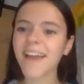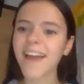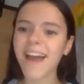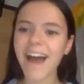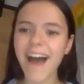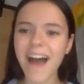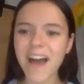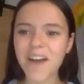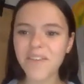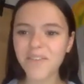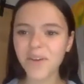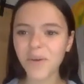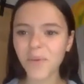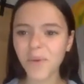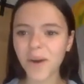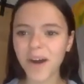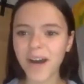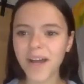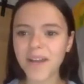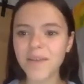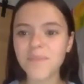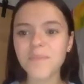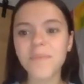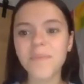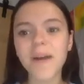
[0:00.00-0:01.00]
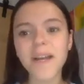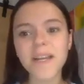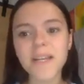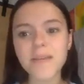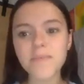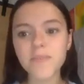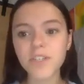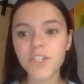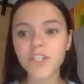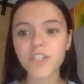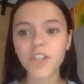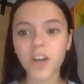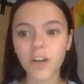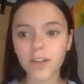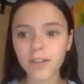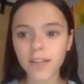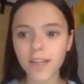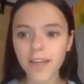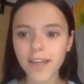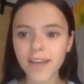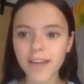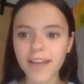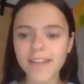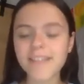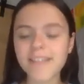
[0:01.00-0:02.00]
Hi everyone, my name is
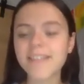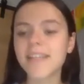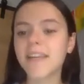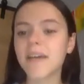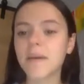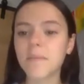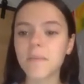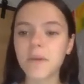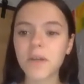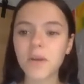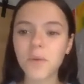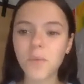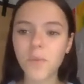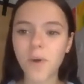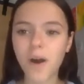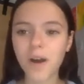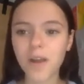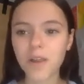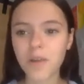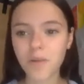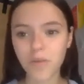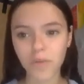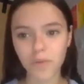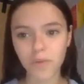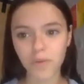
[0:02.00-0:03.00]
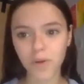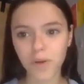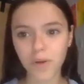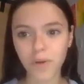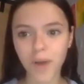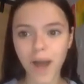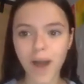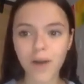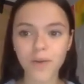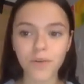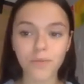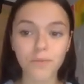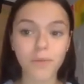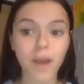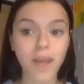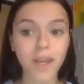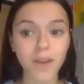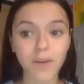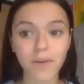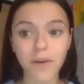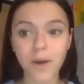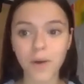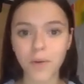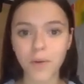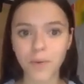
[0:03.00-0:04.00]
Charlotte and today I'm going to walk you through how to write
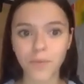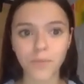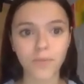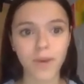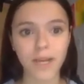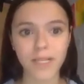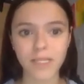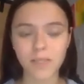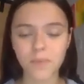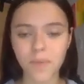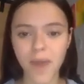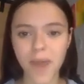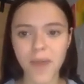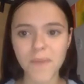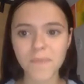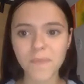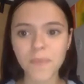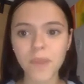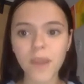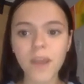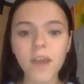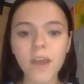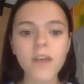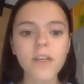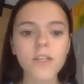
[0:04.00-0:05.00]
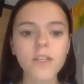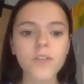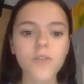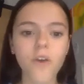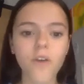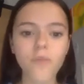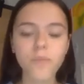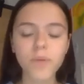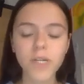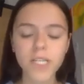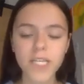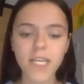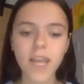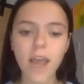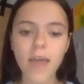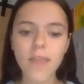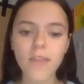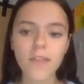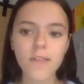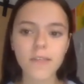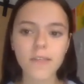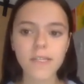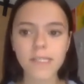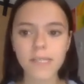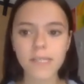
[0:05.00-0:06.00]
your own resume. So I've put
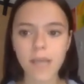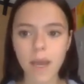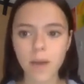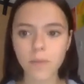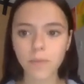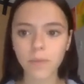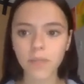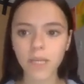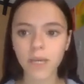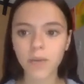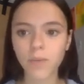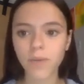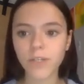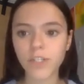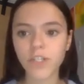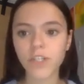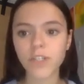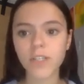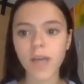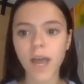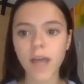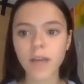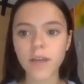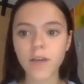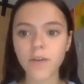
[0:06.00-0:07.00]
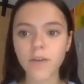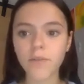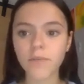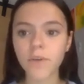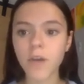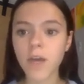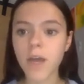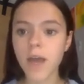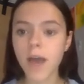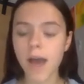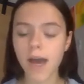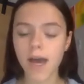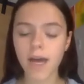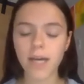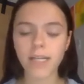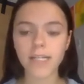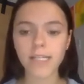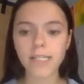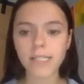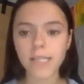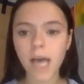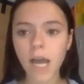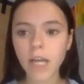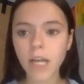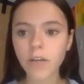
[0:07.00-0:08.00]
together this template which is kind of
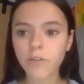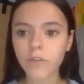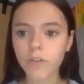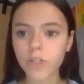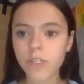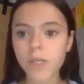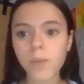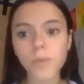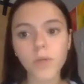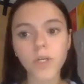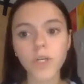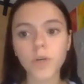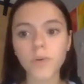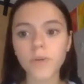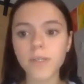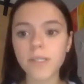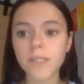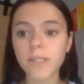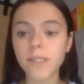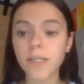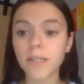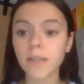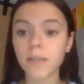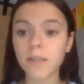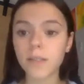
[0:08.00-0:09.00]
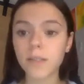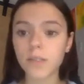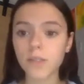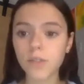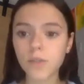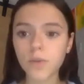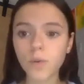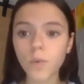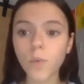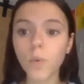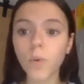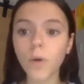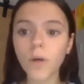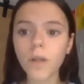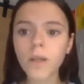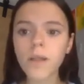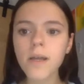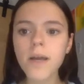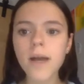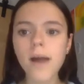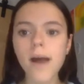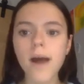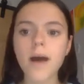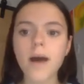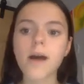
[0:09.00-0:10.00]
designed for someone who is still in school.
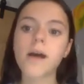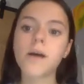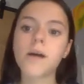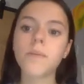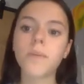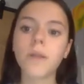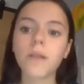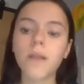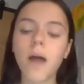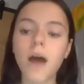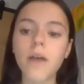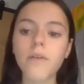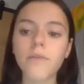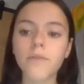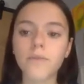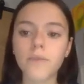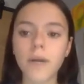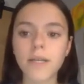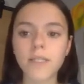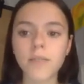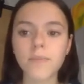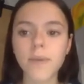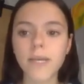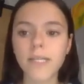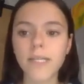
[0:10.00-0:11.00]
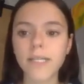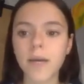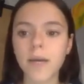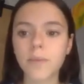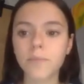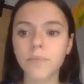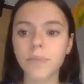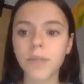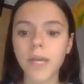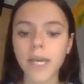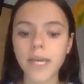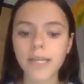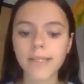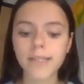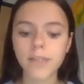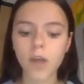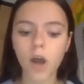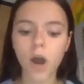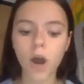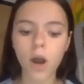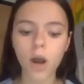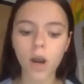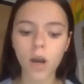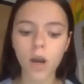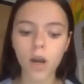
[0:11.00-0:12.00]
A lot of resume templates
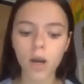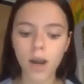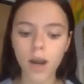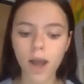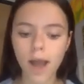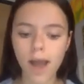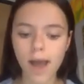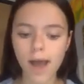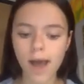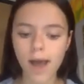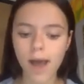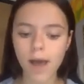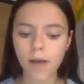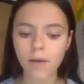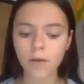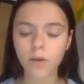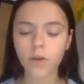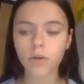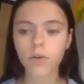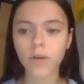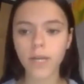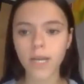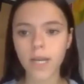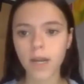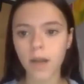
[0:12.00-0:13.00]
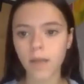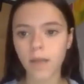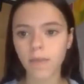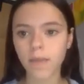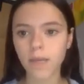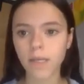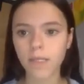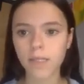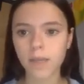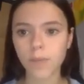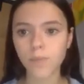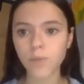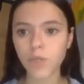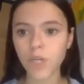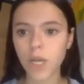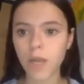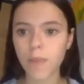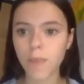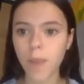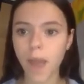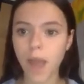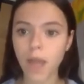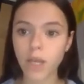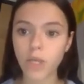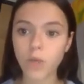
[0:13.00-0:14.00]
are created on the assumption
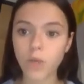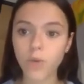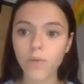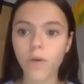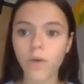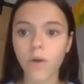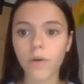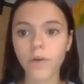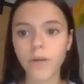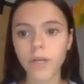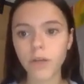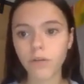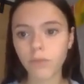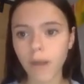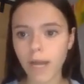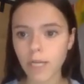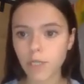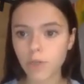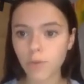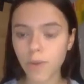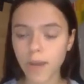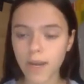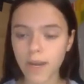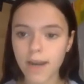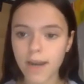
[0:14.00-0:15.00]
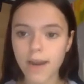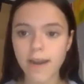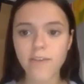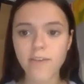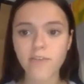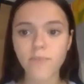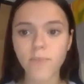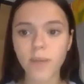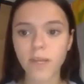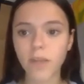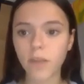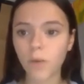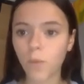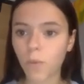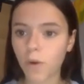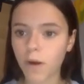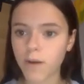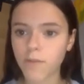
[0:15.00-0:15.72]
that you have already graduated and you've been in the